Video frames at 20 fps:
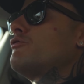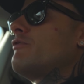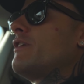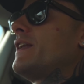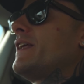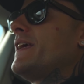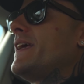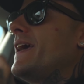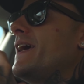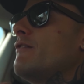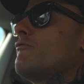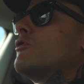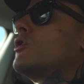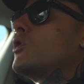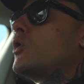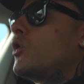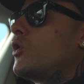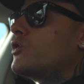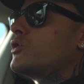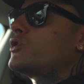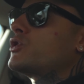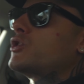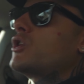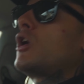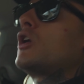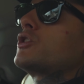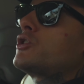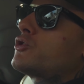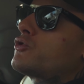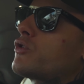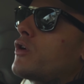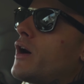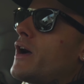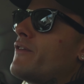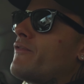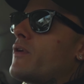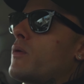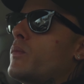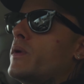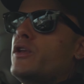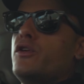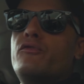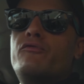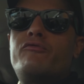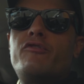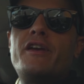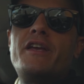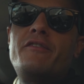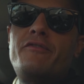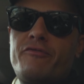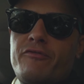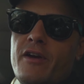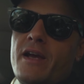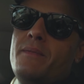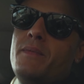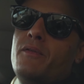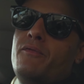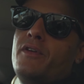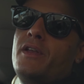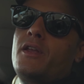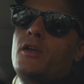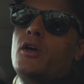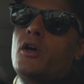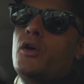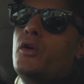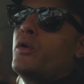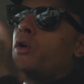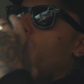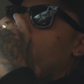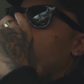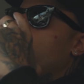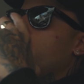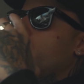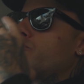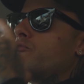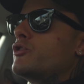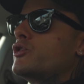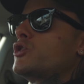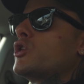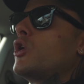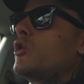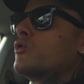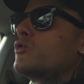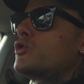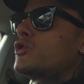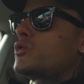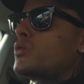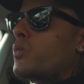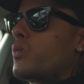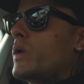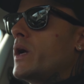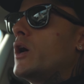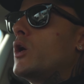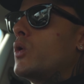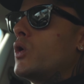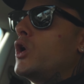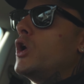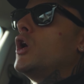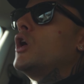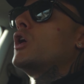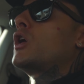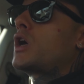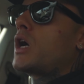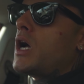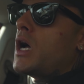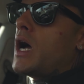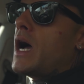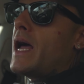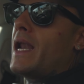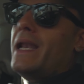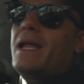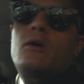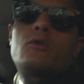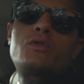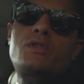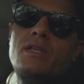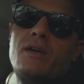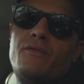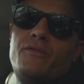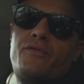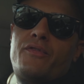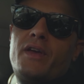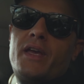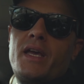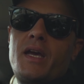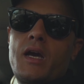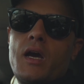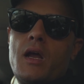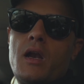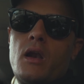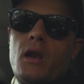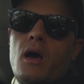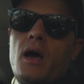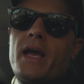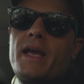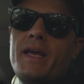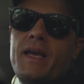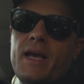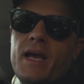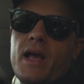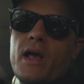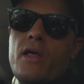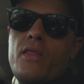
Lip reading: you're ready, hit record, start to drive, and when you reframe the video, the results will look a little something like